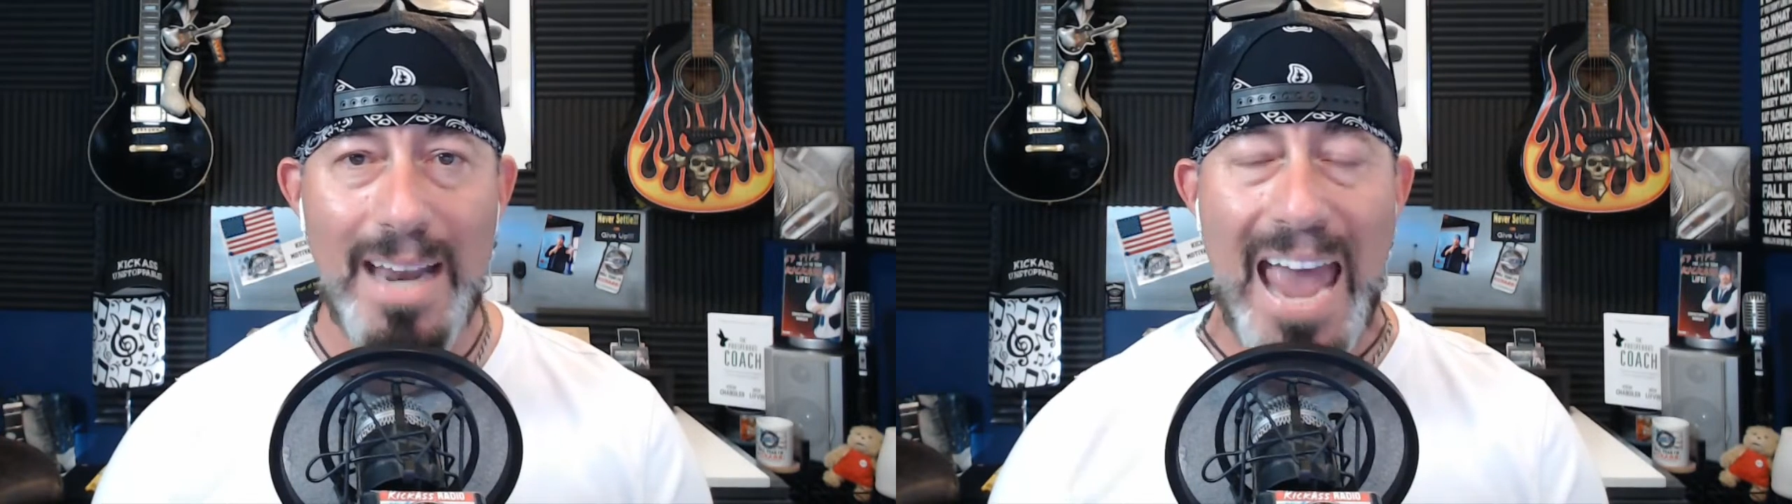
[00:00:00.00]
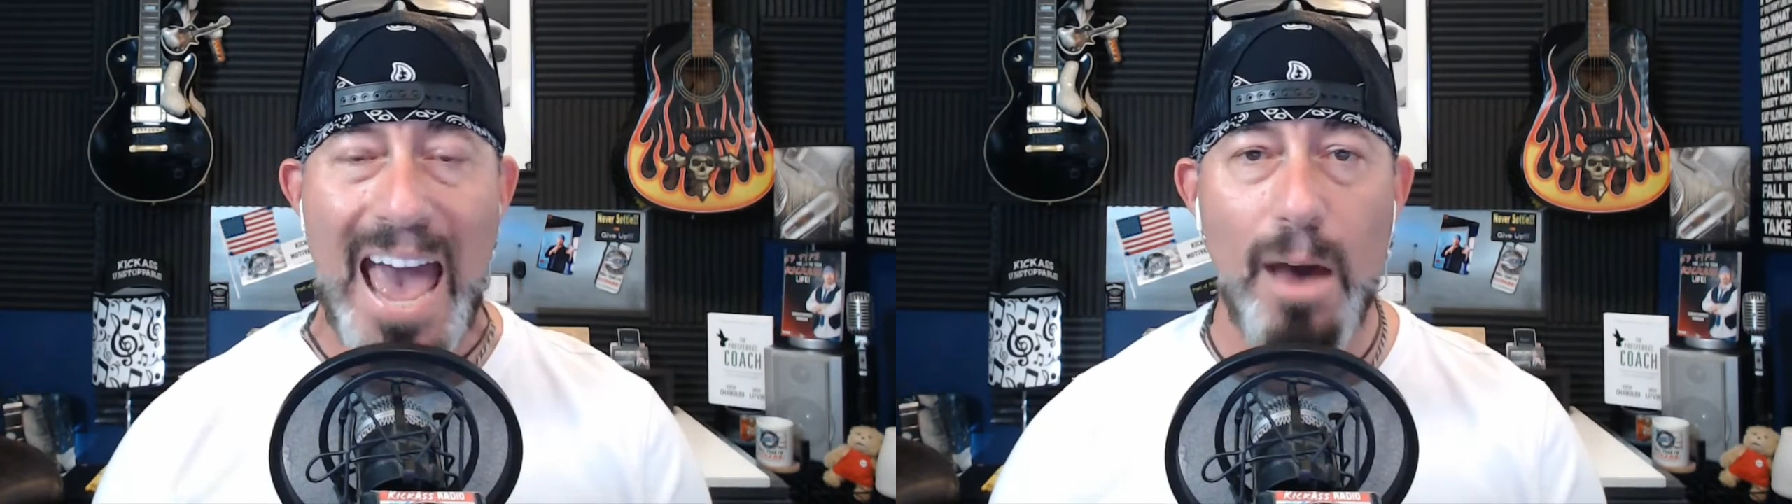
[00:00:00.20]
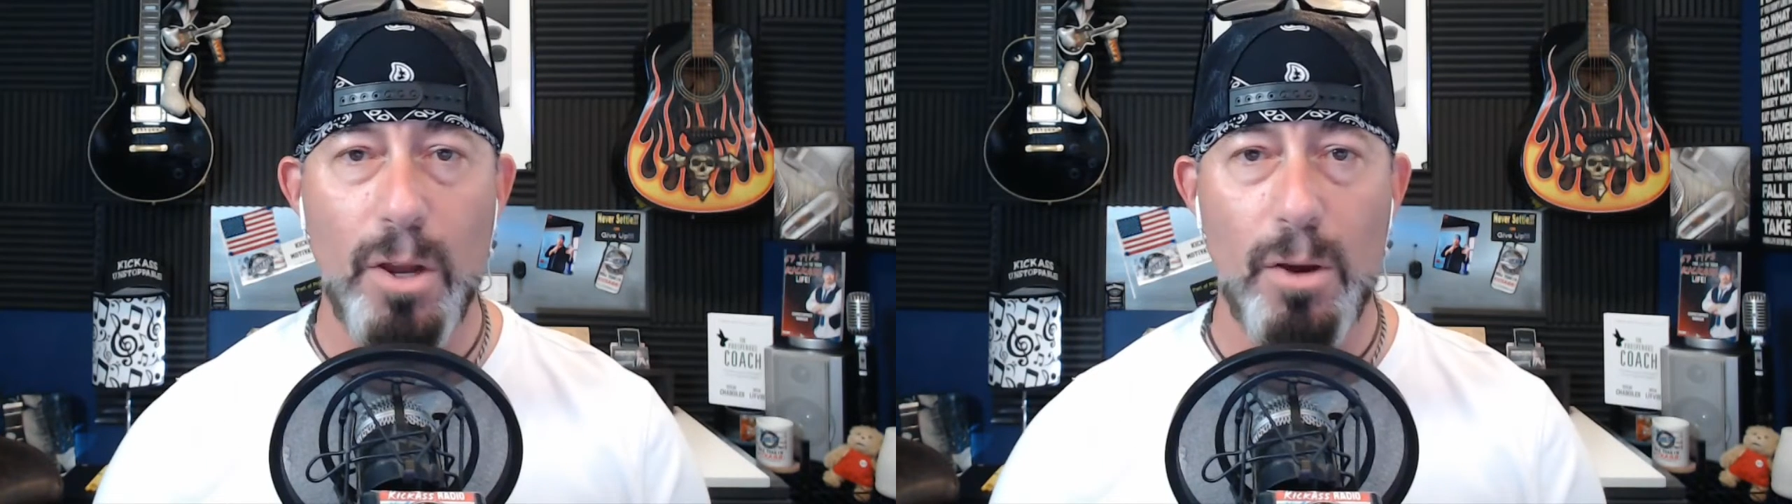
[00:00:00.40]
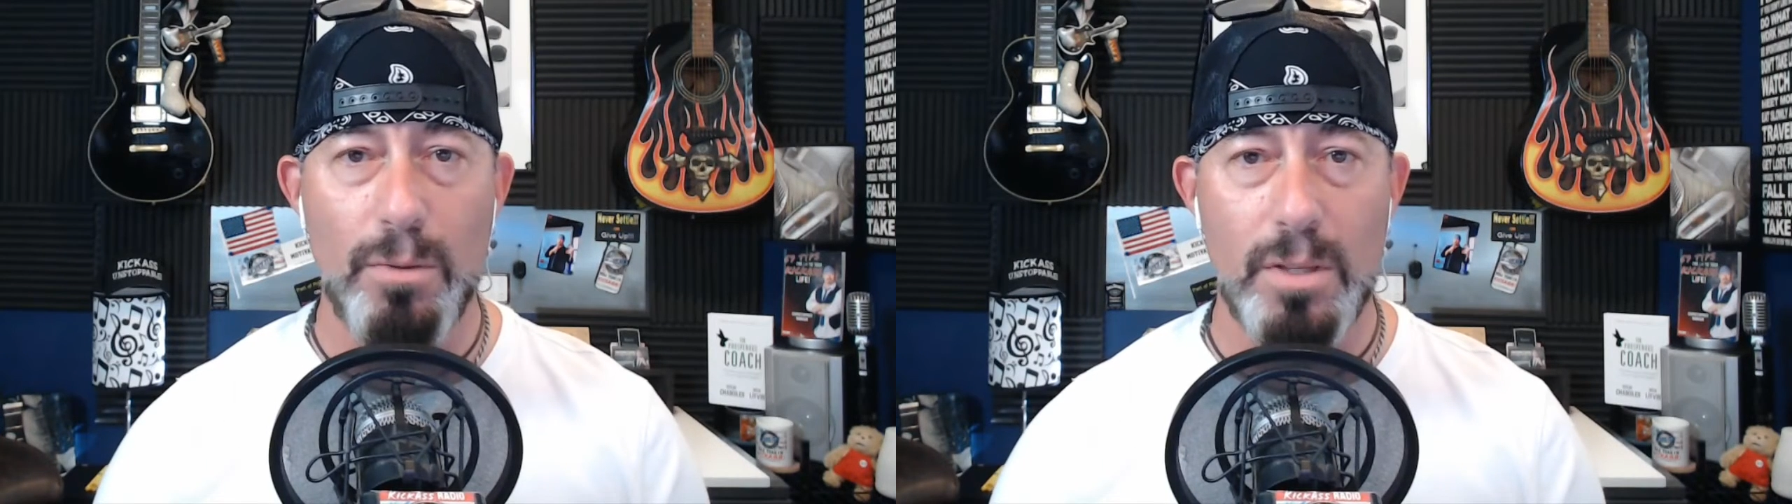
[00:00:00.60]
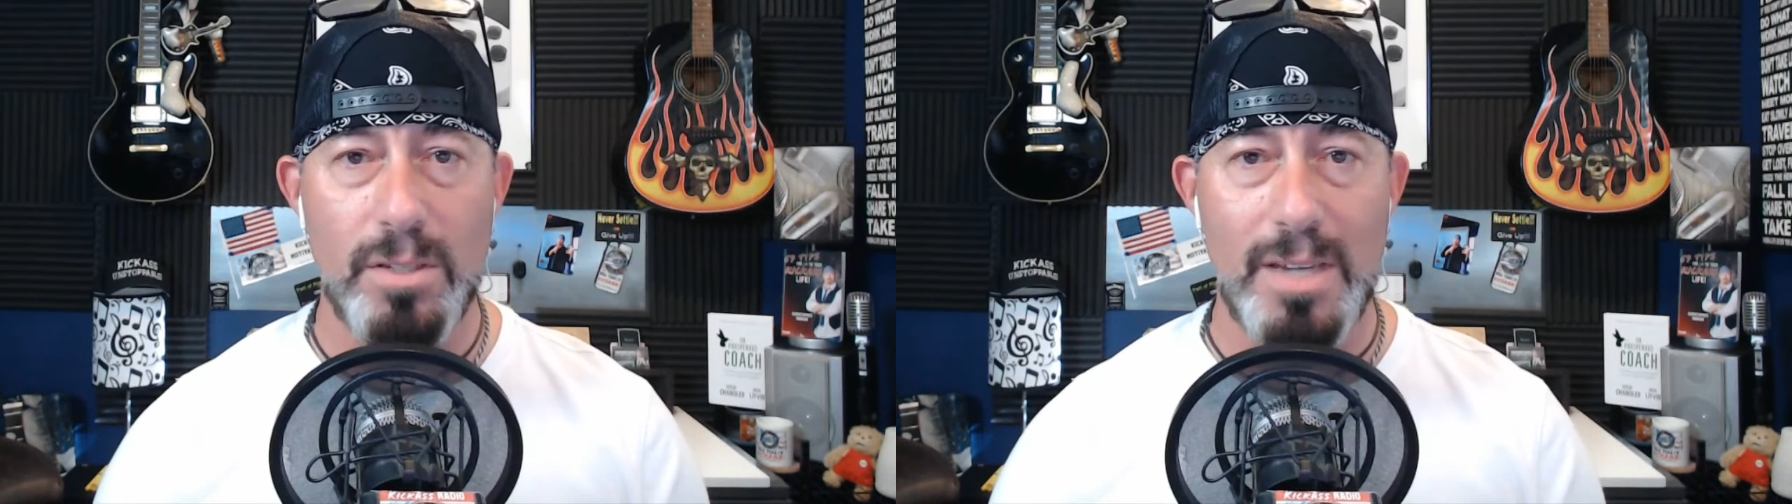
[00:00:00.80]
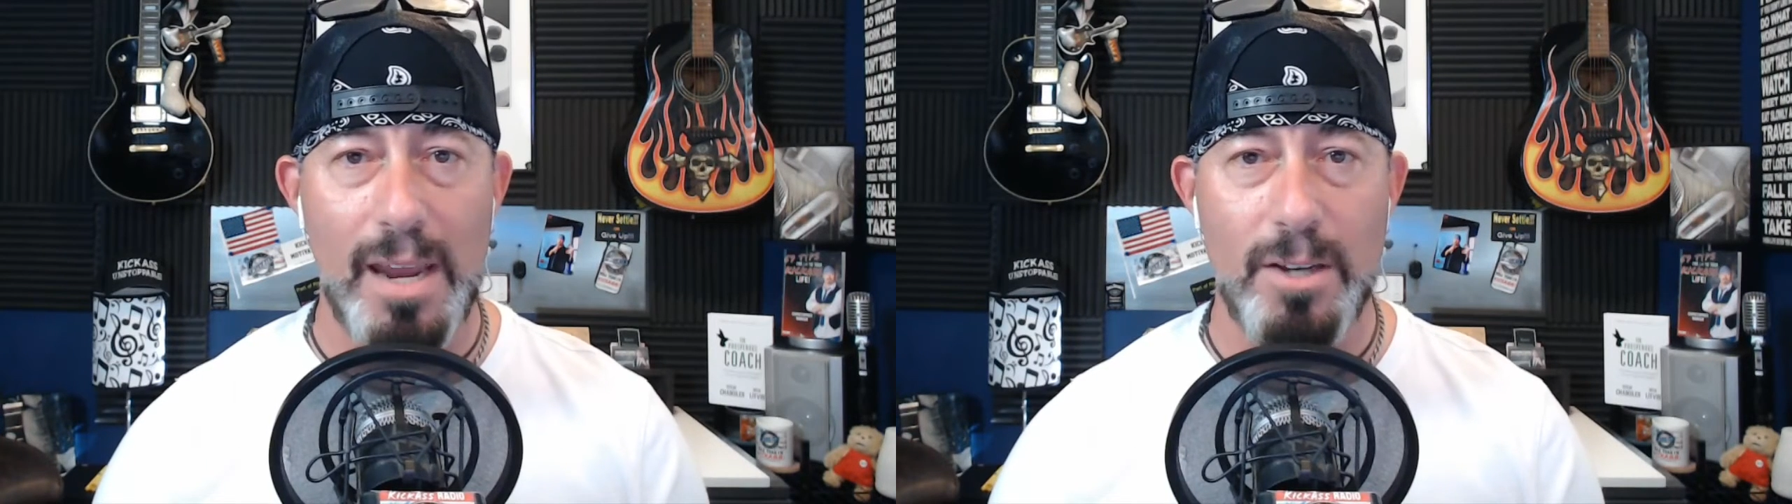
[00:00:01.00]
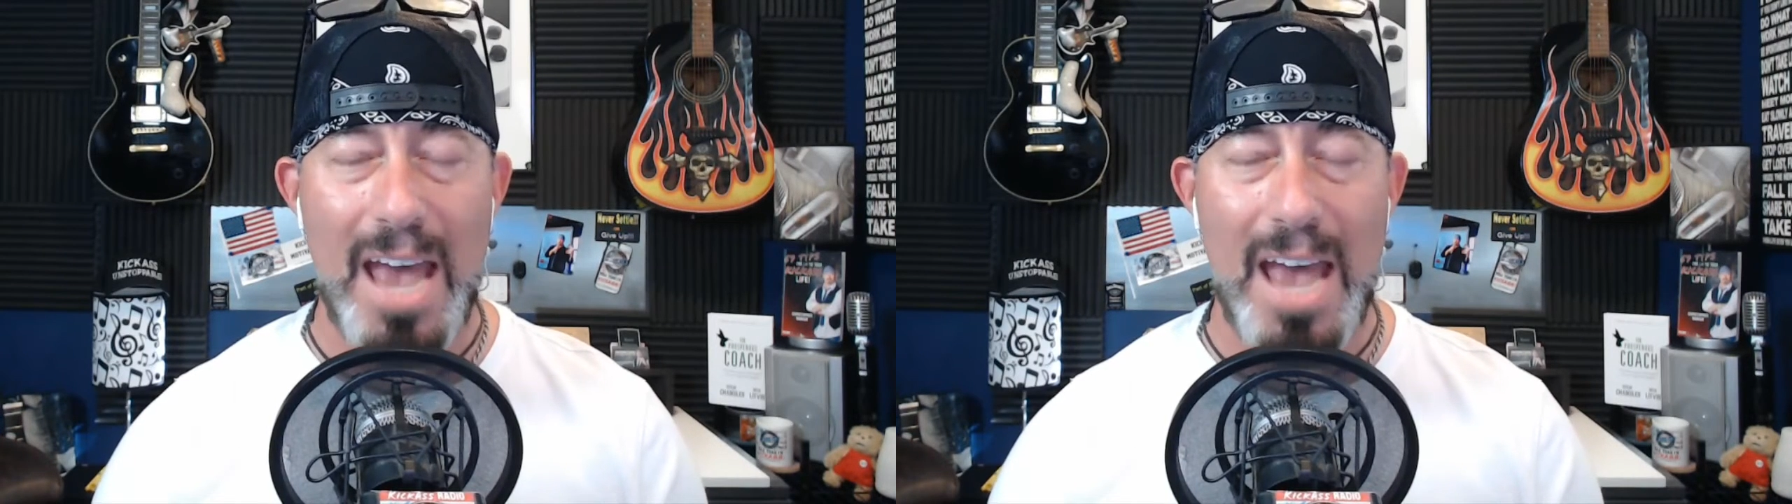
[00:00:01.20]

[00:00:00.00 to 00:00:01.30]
how to own the stage,